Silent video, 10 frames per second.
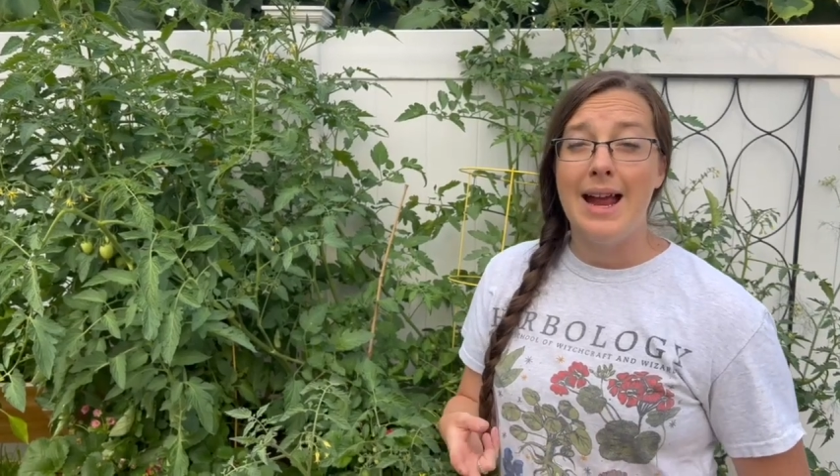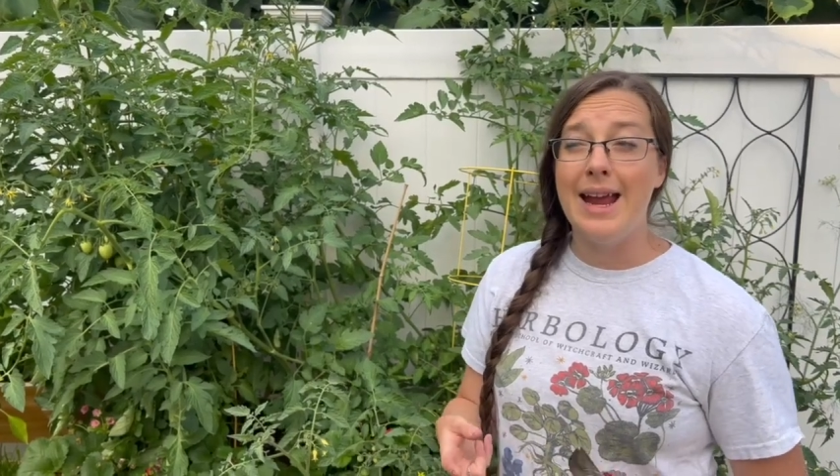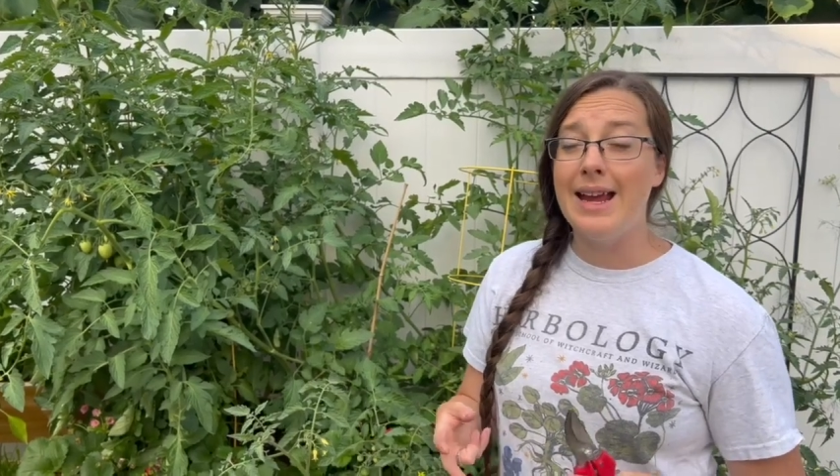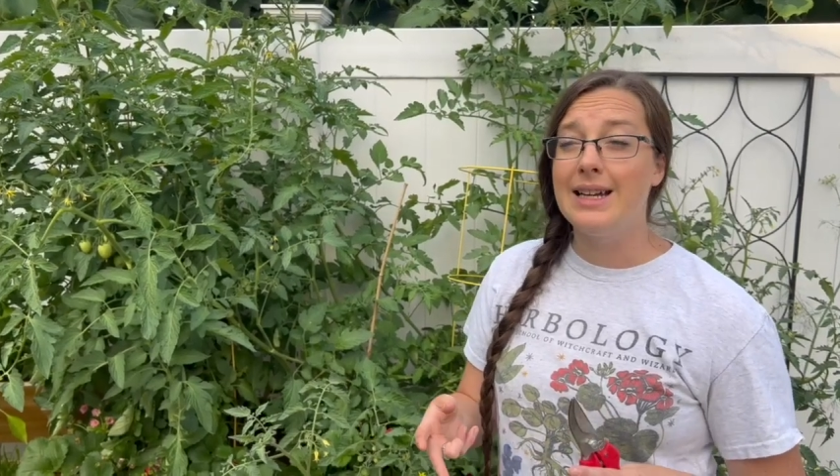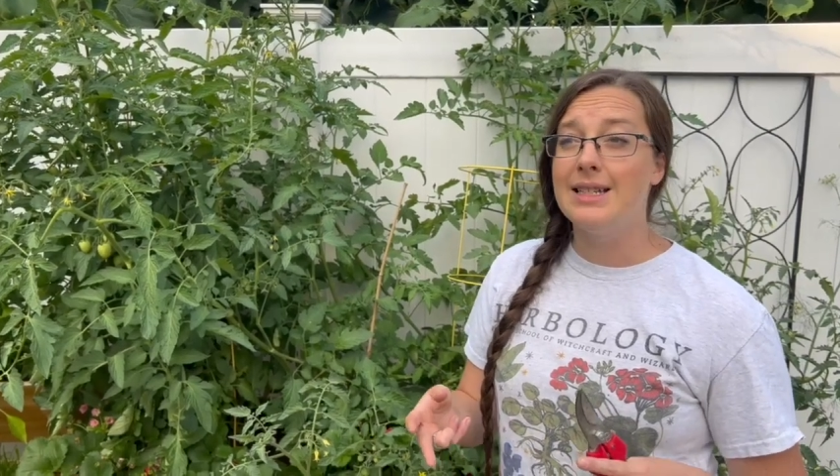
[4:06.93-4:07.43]

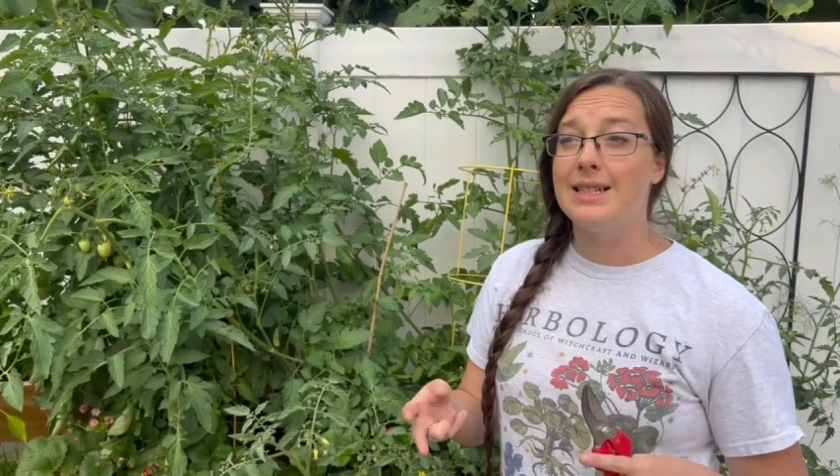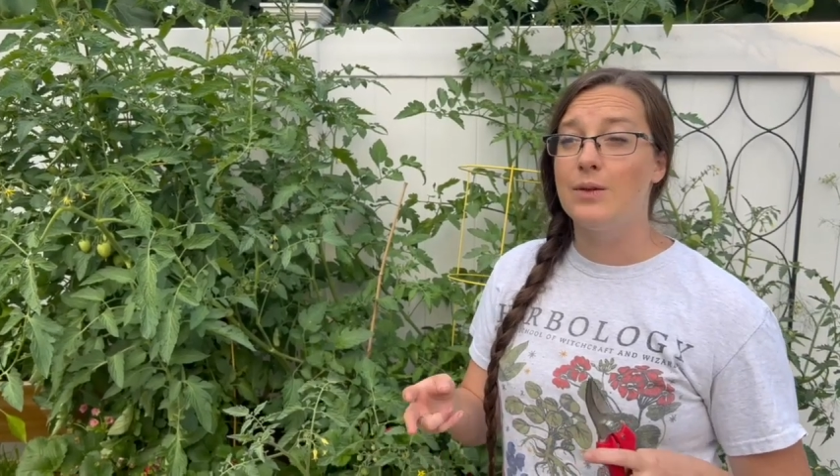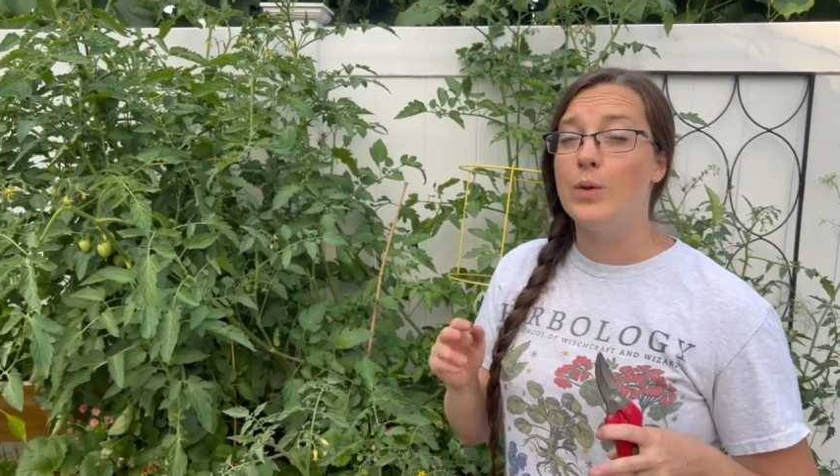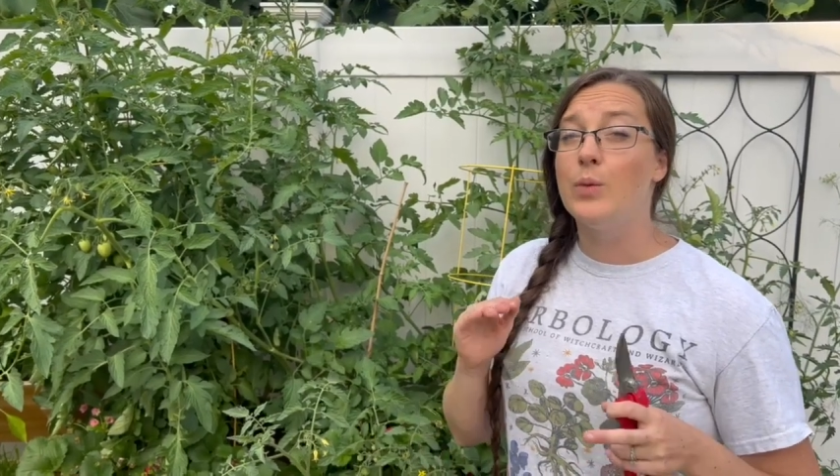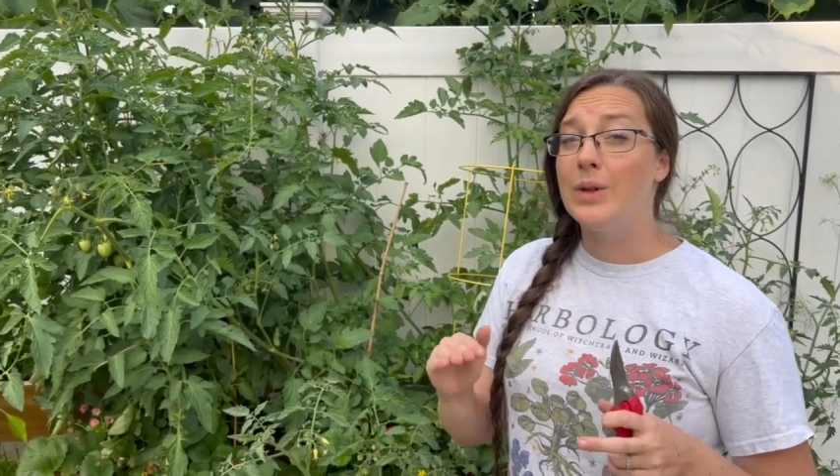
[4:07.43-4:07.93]
and
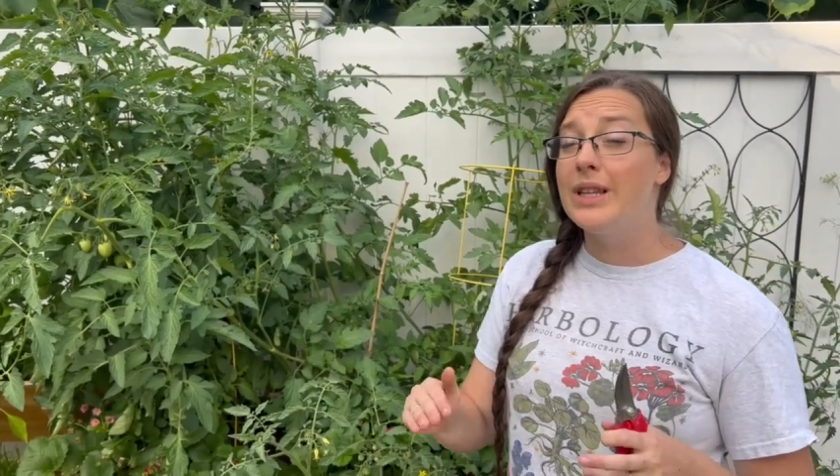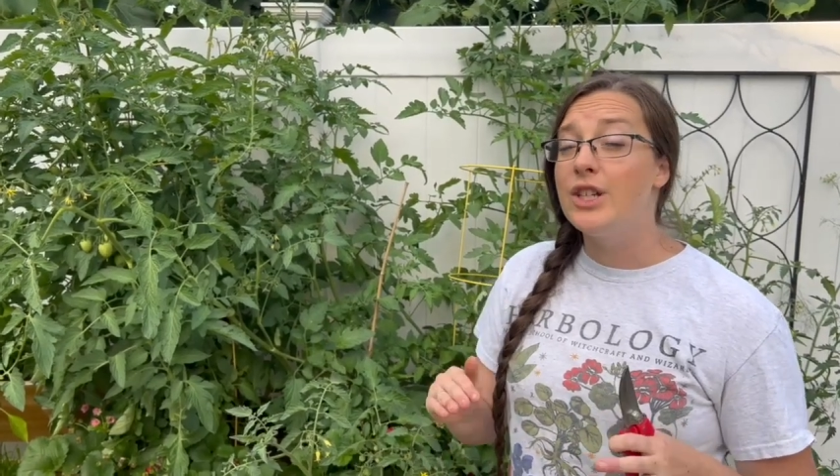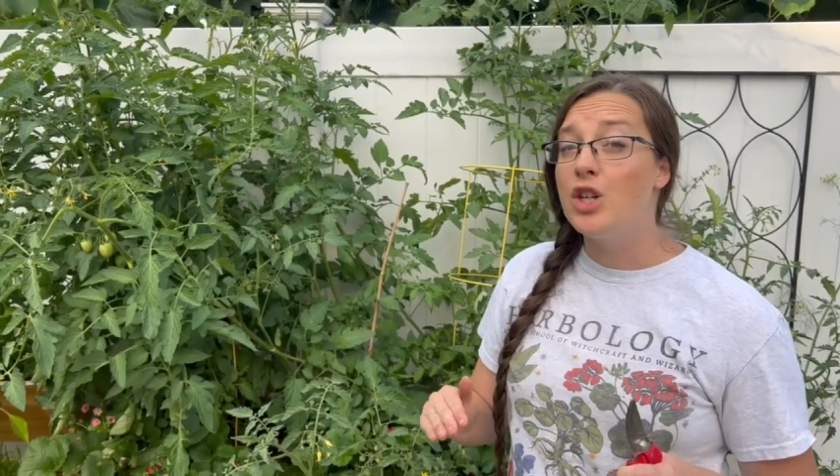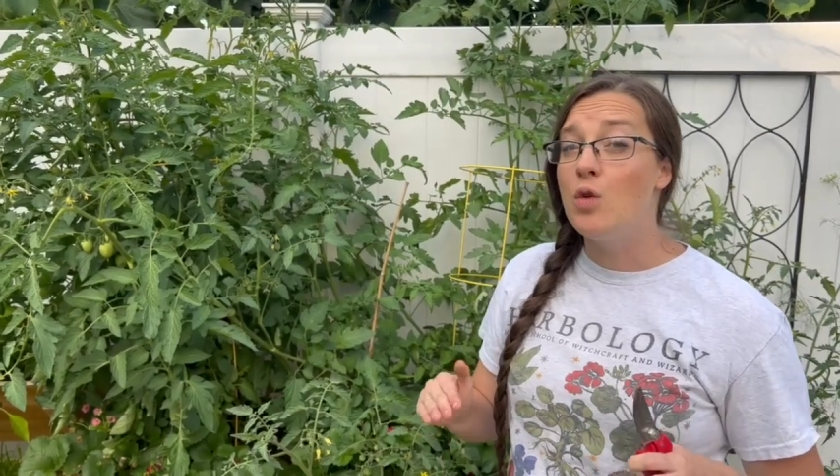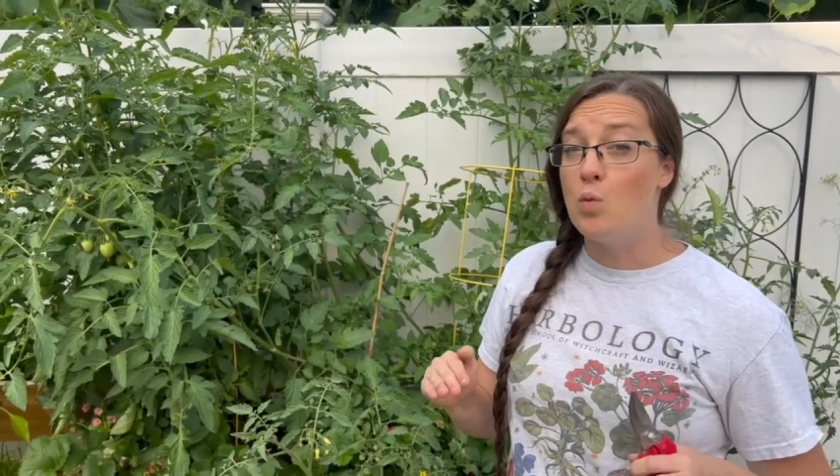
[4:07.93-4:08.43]
we really
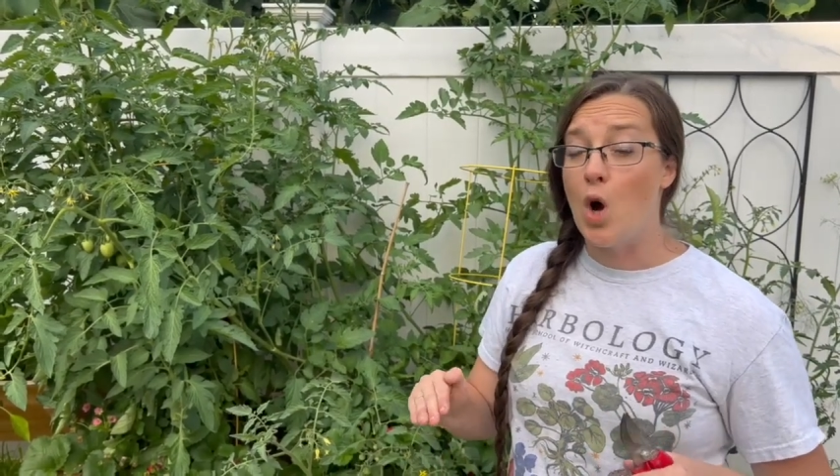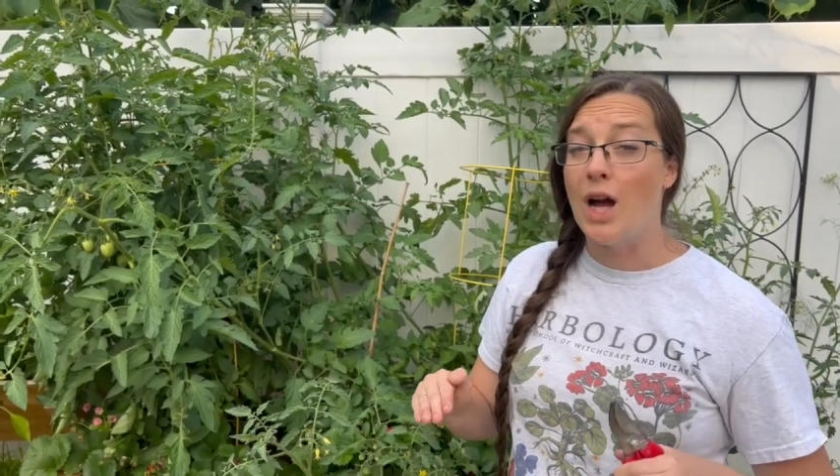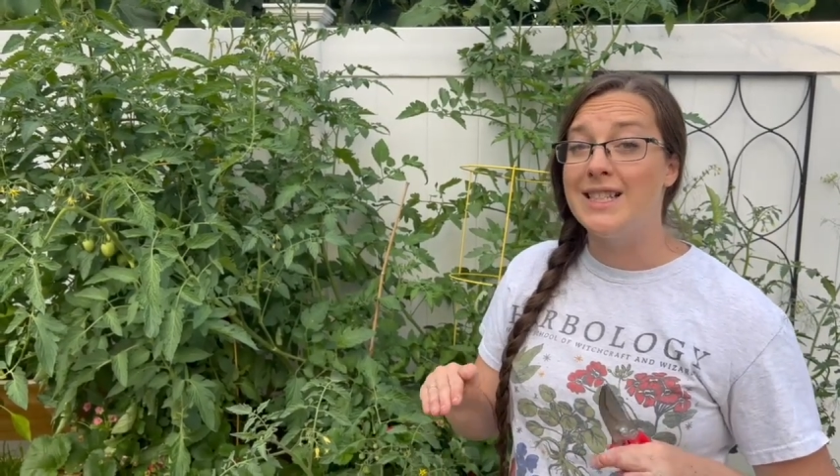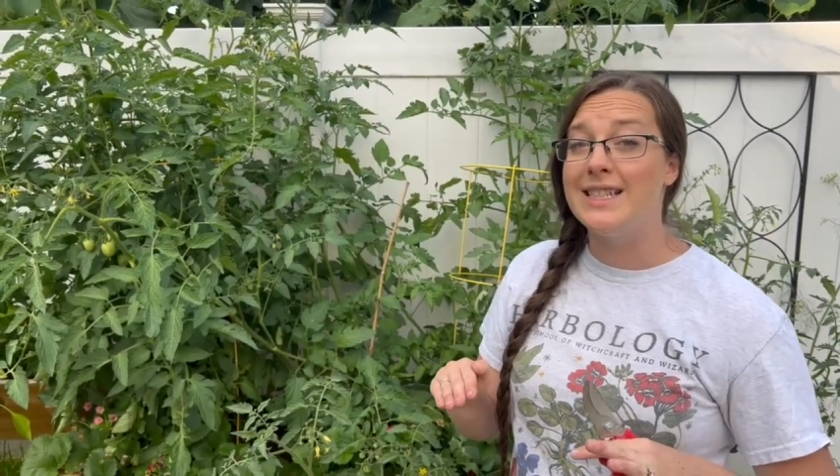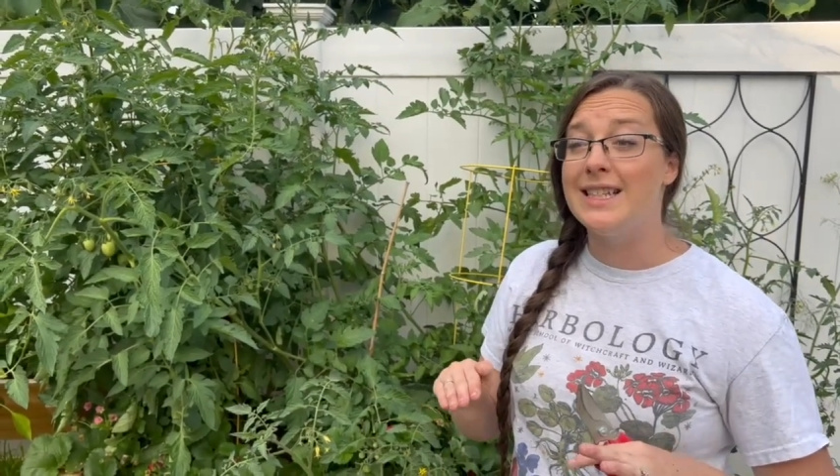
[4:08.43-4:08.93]
don't
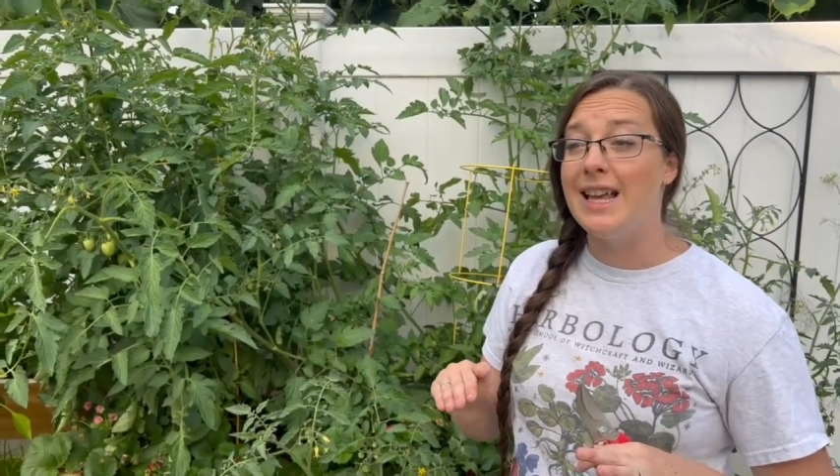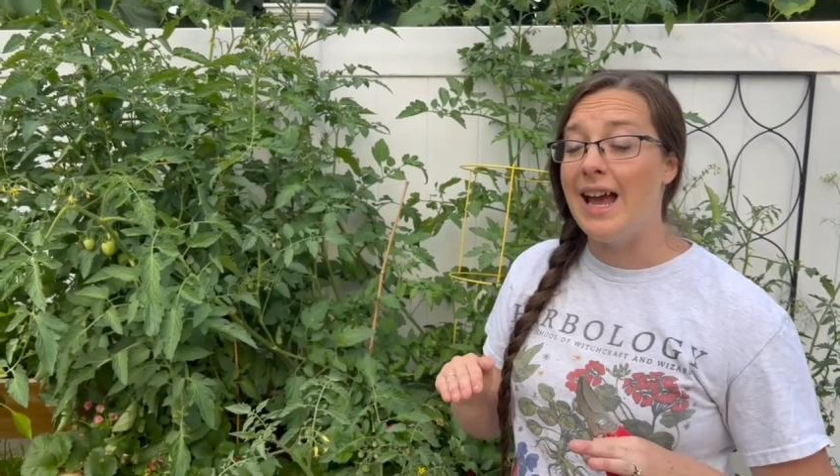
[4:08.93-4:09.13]
want